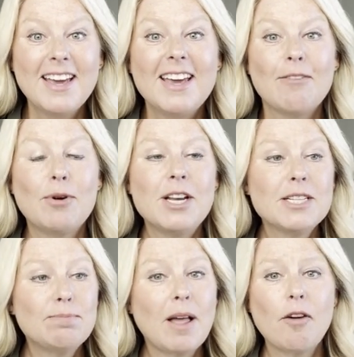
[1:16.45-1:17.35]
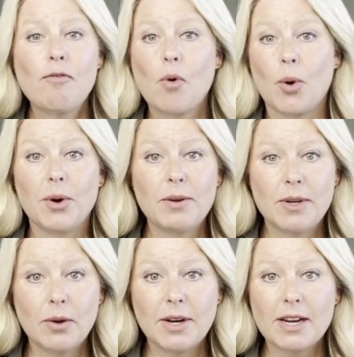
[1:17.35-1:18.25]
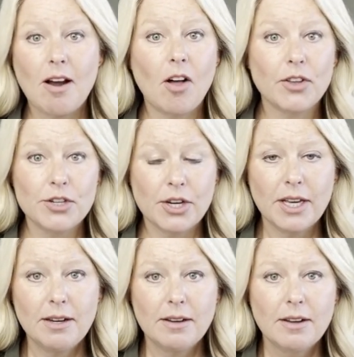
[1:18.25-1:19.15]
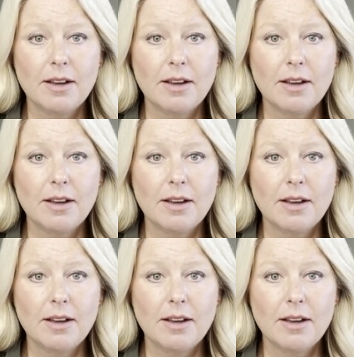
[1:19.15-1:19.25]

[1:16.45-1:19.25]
if we just plow forward and we don't acknowledge it,